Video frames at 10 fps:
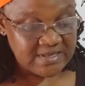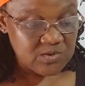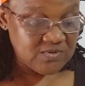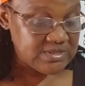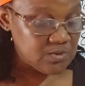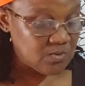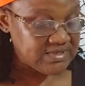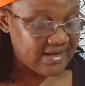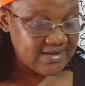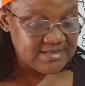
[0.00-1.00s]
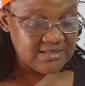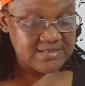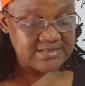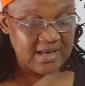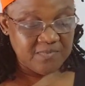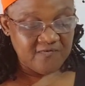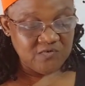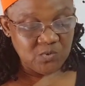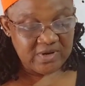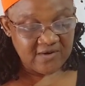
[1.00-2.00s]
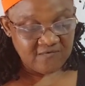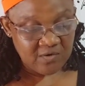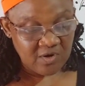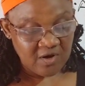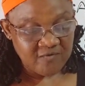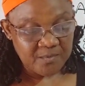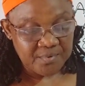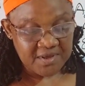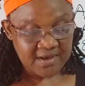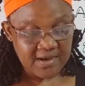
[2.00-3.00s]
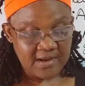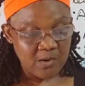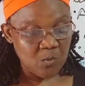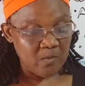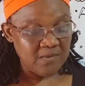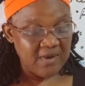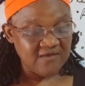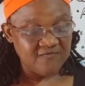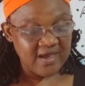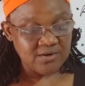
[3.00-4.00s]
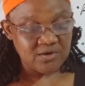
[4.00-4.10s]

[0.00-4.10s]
So these loose ties in this type of union very often break, and a woman might find